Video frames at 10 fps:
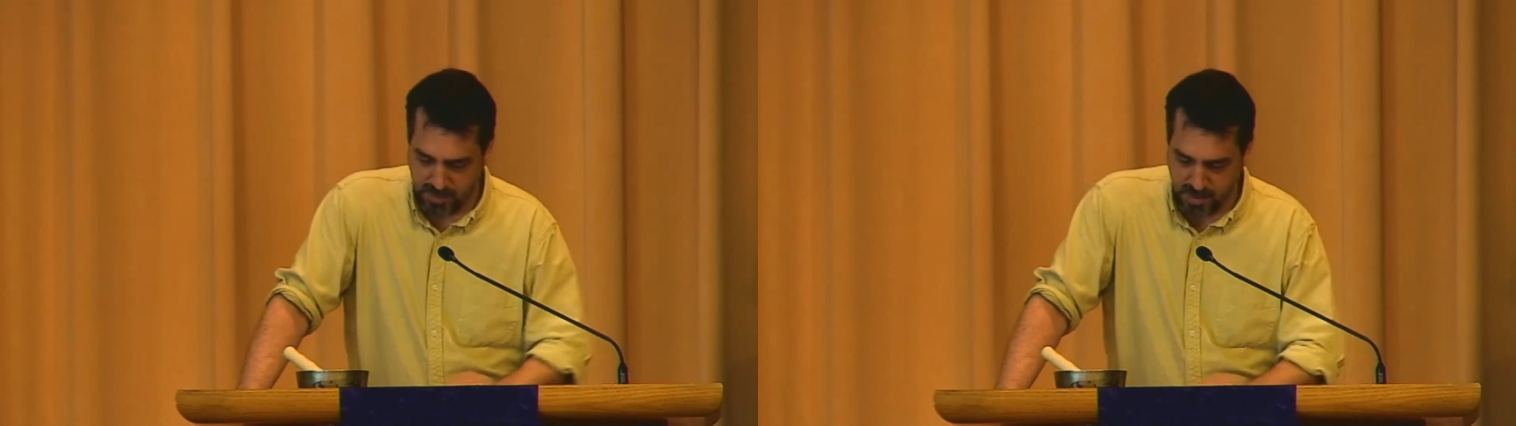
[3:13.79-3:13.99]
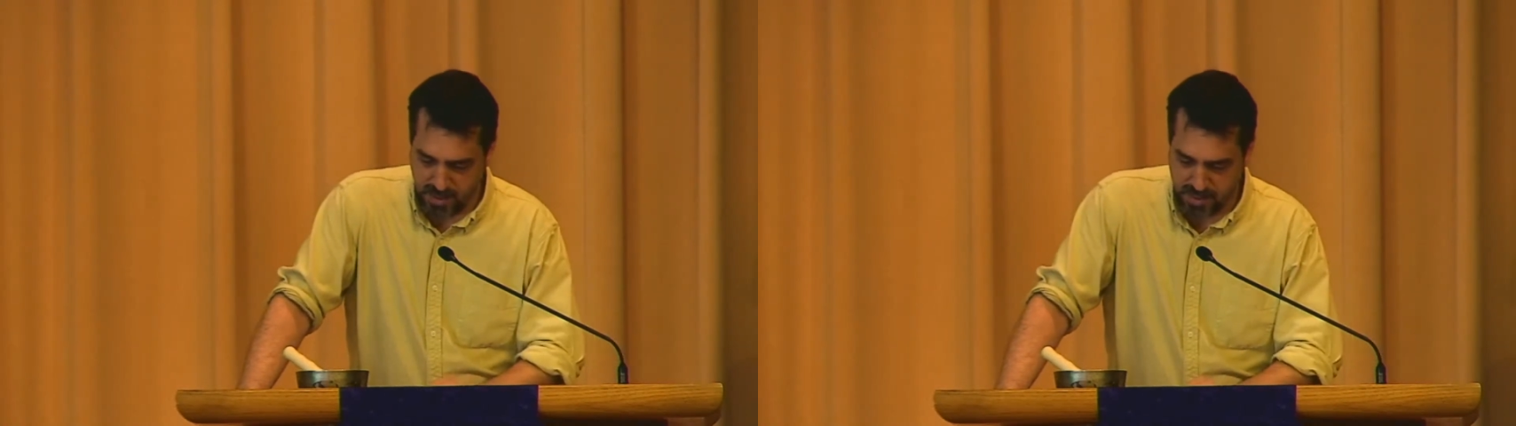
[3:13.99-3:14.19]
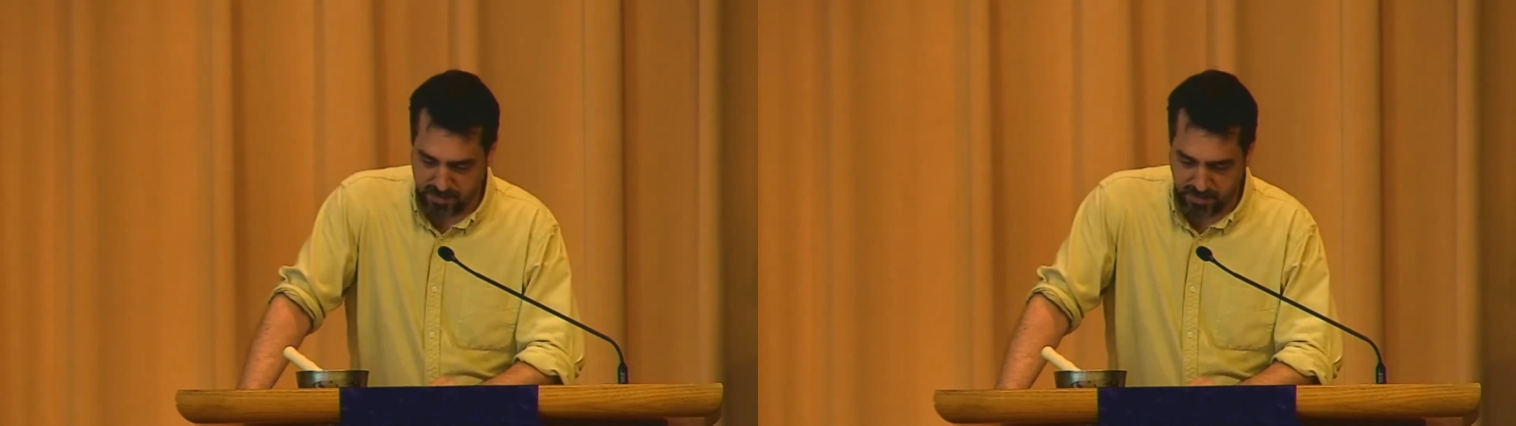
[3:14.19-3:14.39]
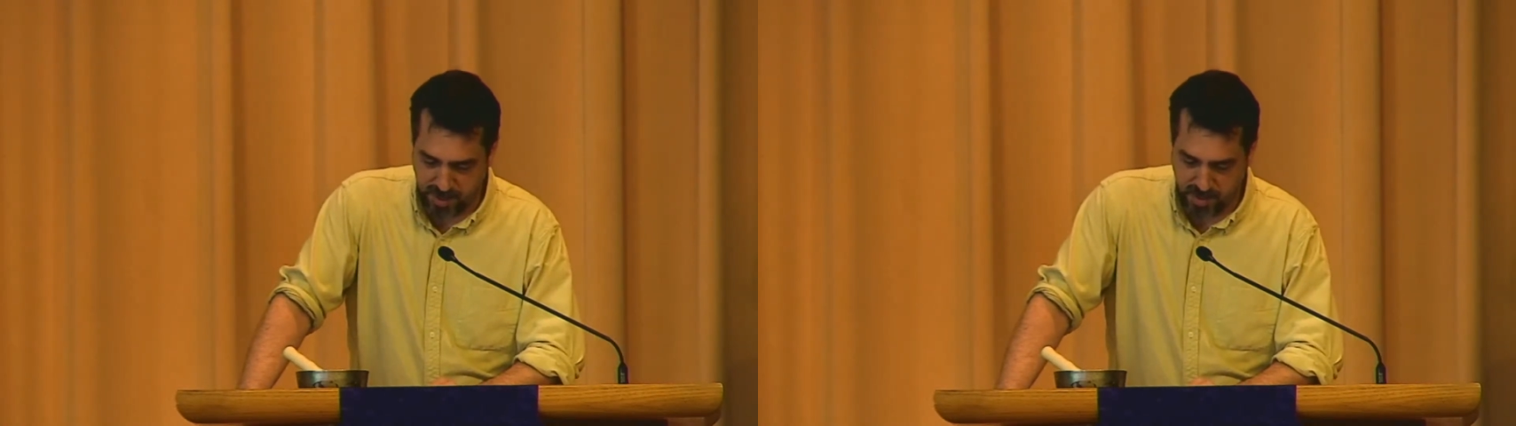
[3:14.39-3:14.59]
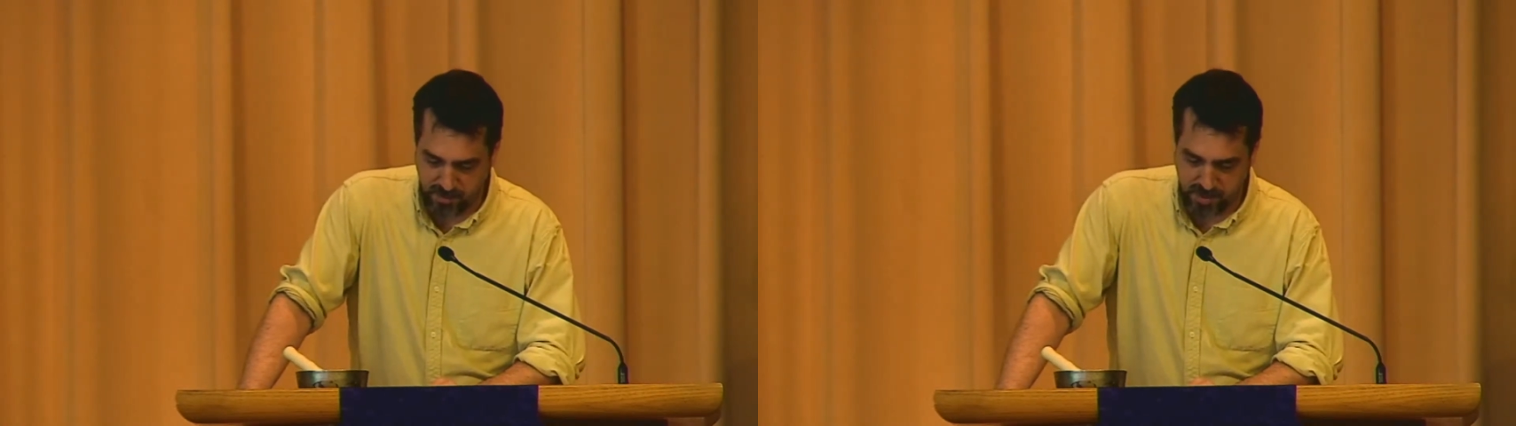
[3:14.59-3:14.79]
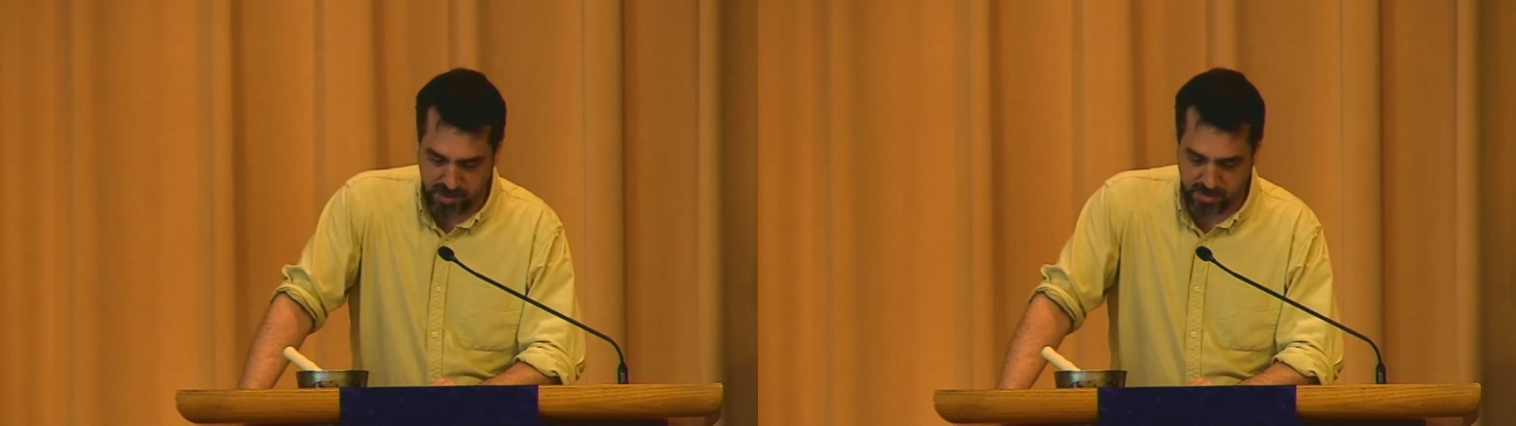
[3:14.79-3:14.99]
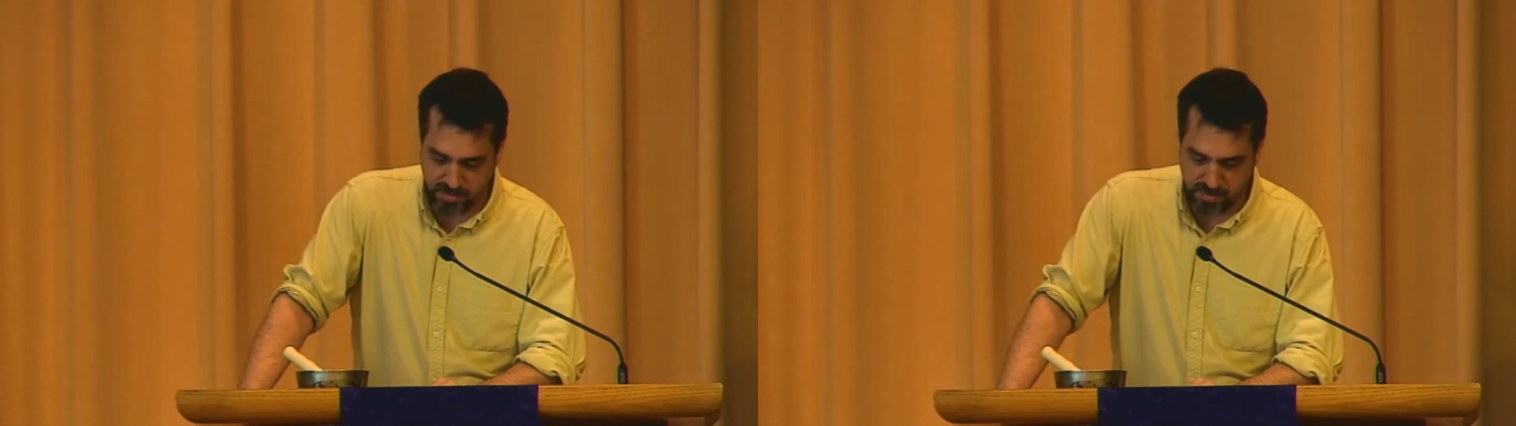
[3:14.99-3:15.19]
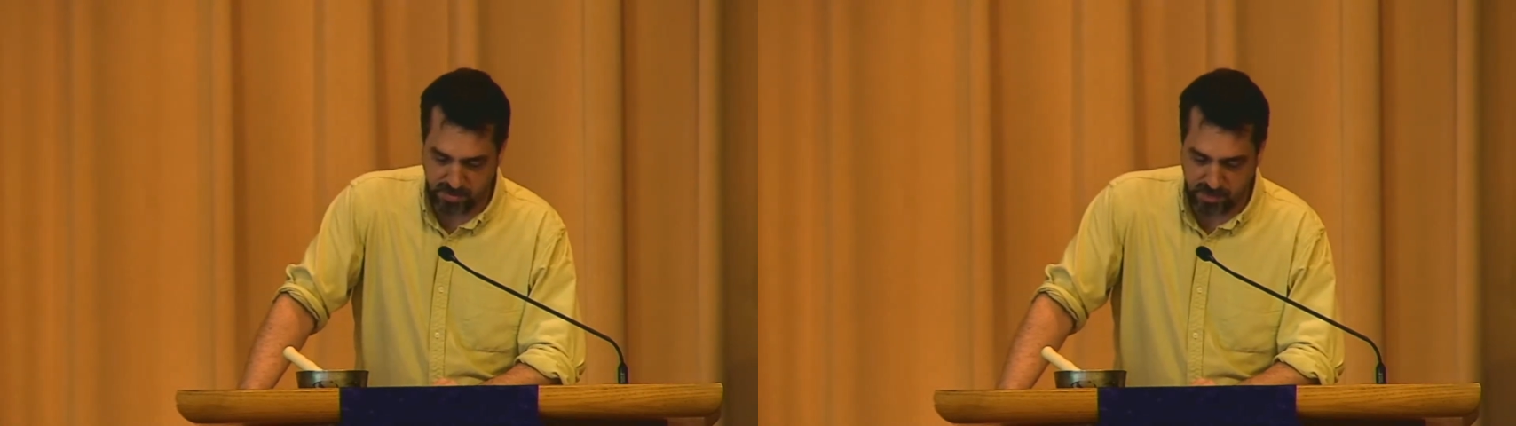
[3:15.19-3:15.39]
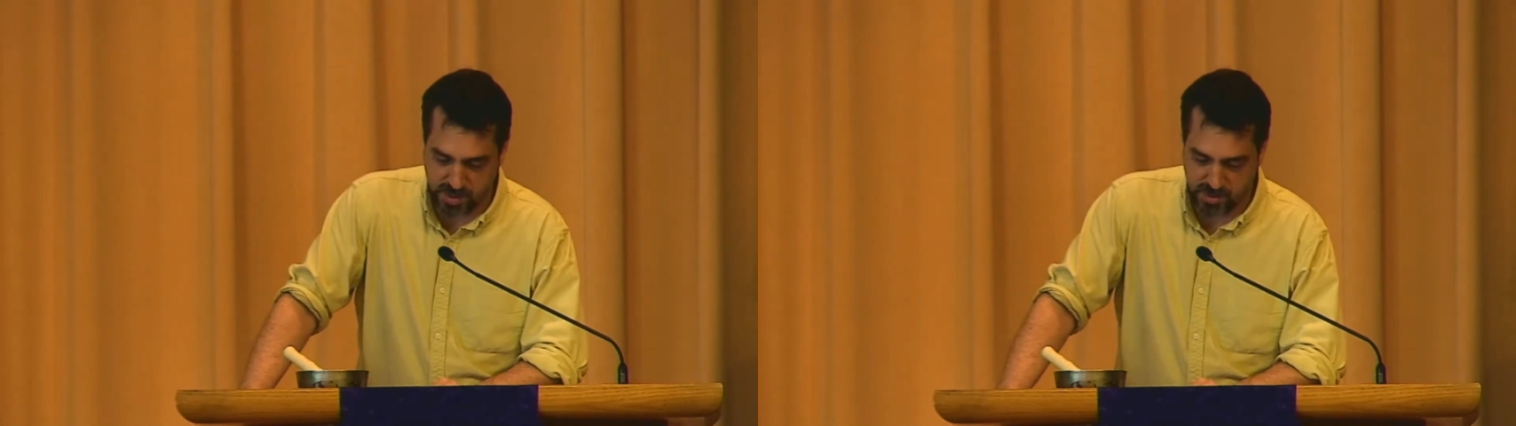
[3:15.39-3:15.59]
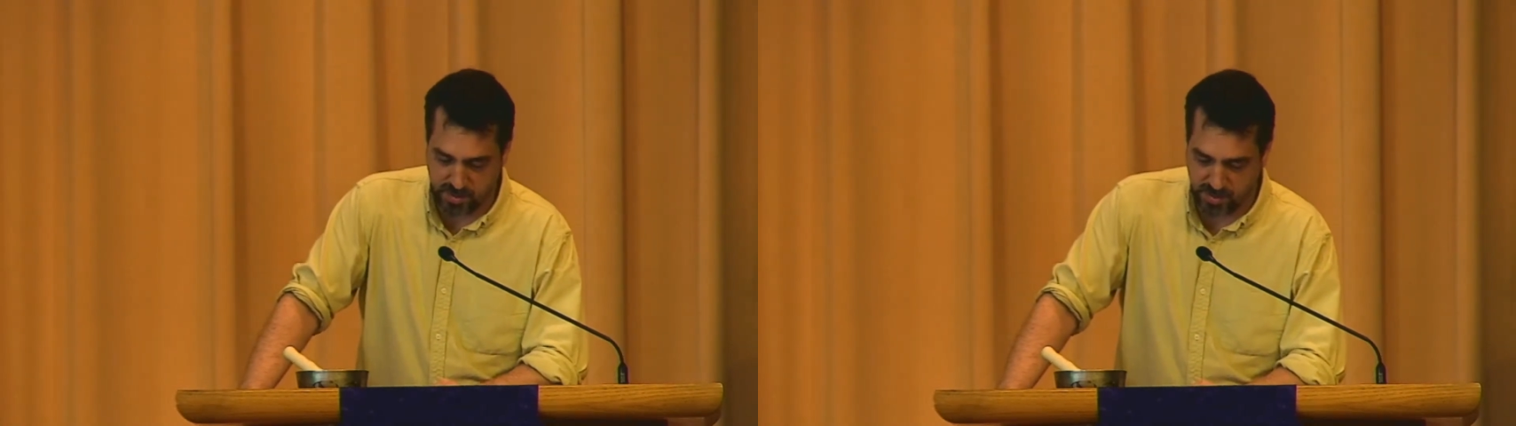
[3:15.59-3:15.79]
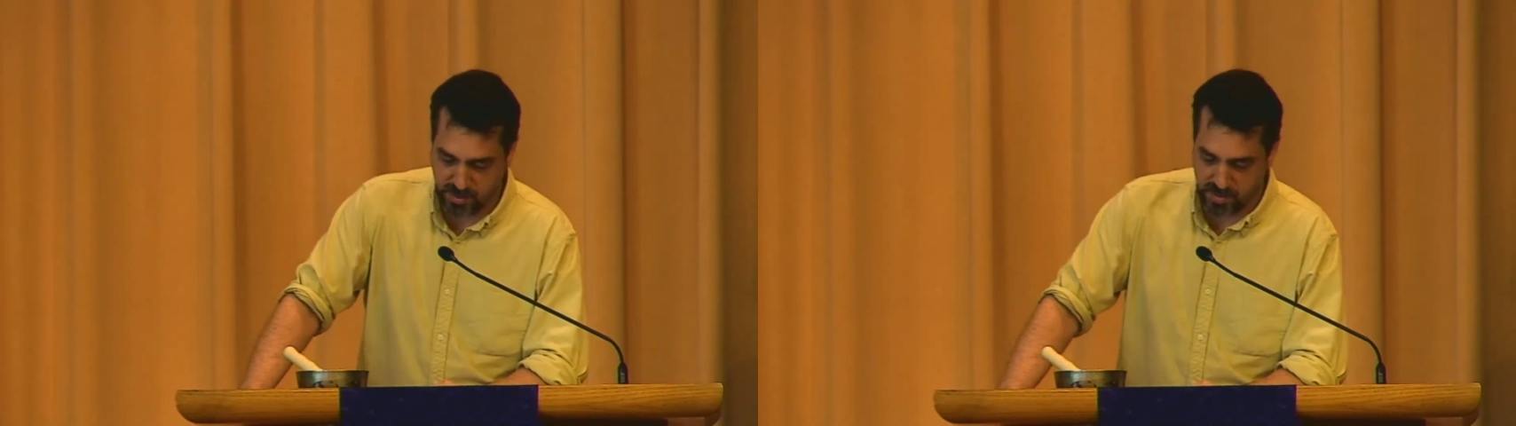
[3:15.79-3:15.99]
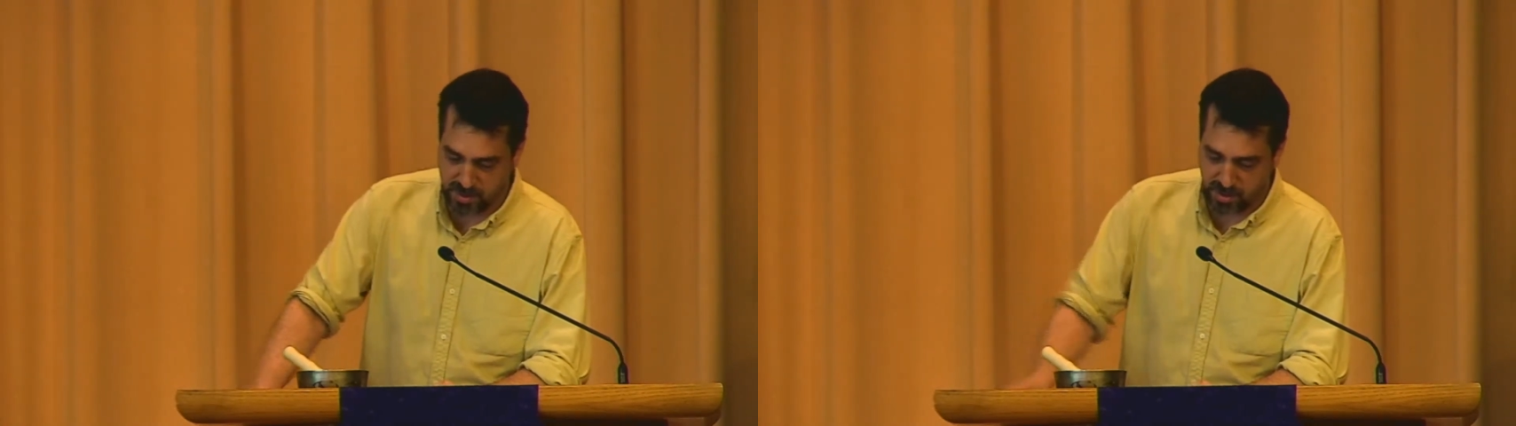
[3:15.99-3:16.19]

His vile racial theories